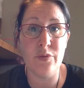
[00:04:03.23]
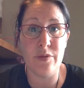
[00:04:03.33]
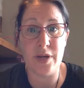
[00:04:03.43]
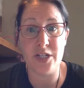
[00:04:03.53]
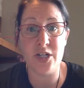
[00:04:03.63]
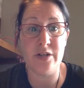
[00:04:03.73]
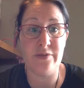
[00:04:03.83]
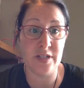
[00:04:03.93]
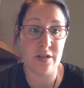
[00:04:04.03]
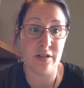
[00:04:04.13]
we mentioned
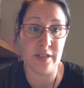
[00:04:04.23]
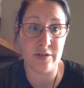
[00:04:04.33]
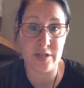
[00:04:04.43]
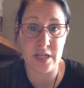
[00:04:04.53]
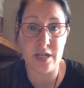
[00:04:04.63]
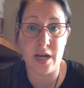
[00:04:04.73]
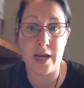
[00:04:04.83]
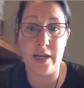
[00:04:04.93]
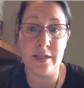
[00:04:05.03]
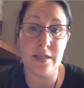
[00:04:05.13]
physical literacy
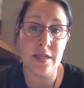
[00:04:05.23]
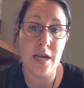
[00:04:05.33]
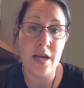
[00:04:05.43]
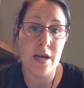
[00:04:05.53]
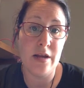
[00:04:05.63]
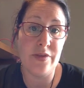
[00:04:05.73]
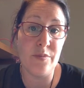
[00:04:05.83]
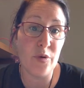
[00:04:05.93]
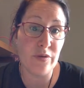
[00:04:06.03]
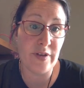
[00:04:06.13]
as the
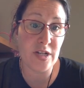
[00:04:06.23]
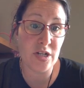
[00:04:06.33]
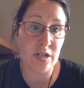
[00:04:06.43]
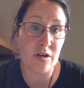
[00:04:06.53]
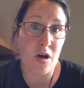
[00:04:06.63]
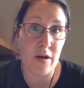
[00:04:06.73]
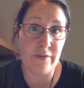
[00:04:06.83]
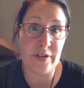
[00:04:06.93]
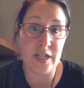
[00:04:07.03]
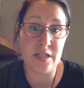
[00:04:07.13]
motivation,
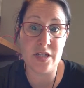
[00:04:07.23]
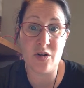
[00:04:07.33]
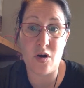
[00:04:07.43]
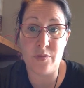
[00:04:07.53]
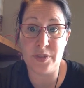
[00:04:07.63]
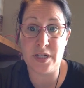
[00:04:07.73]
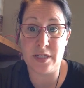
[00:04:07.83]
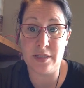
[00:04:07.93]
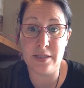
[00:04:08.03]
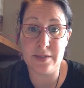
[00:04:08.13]
confidence, and
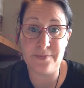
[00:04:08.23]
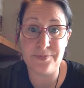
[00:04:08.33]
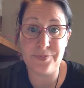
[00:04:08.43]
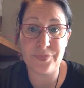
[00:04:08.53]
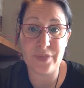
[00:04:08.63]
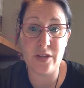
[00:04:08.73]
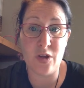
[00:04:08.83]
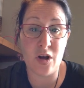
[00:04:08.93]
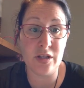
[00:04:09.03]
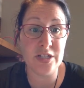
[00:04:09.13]
competence,
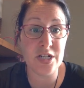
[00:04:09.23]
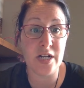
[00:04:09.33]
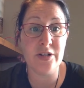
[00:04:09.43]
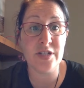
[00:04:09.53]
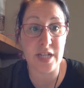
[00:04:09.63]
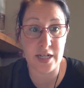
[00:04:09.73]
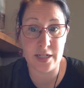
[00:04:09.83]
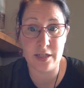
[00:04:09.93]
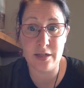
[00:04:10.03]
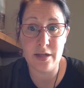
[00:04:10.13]
knowledge and
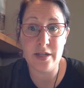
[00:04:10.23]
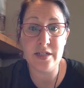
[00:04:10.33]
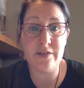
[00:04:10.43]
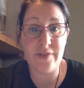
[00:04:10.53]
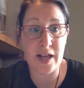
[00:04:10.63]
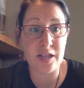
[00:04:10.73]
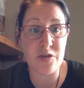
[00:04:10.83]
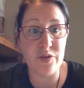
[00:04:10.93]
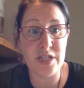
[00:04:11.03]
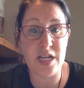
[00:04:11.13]
understanding to
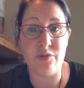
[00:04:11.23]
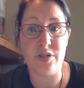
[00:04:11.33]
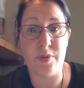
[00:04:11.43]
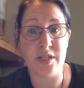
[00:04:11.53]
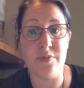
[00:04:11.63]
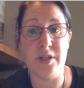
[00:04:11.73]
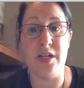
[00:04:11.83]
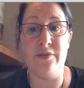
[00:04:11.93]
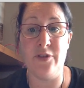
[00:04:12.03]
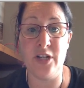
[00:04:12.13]
value and take
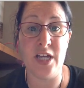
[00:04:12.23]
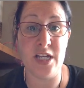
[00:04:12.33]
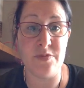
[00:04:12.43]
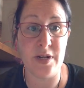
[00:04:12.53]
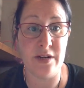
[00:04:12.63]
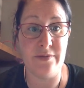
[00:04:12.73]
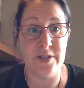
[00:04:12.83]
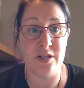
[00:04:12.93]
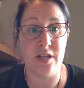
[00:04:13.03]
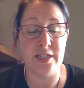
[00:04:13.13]
responsibility for engagement in
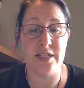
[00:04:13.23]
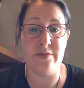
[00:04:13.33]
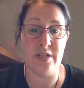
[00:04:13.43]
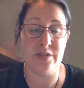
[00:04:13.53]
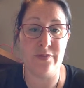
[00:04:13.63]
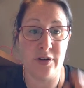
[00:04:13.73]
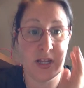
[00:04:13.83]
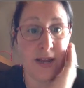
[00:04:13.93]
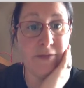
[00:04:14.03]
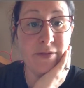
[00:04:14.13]
physical activities for
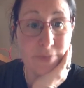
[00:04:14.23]
life.